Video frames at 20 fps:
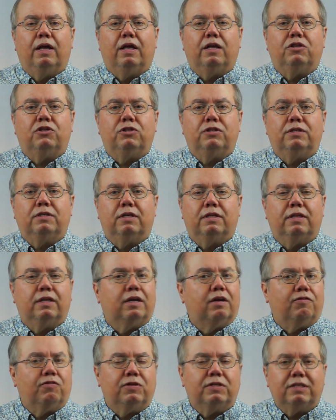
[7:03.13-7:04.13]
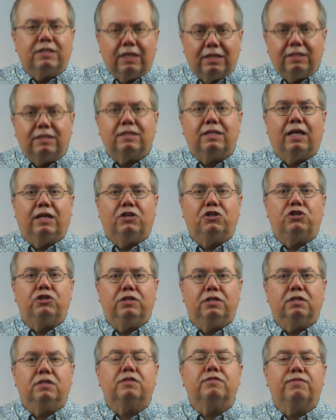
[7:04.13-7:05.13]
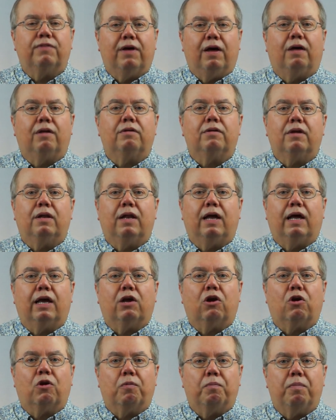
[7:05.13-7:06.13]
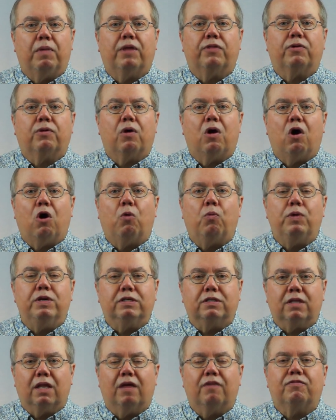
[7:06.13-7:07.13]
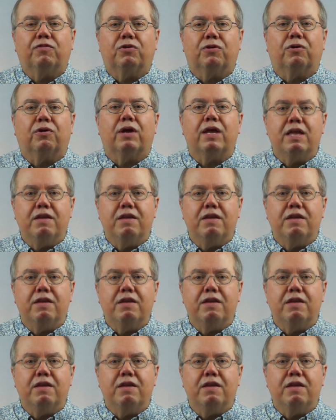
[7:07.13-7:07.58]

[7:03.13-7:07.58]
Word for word: And she said that ever since then, she has felt like her mother always loved her,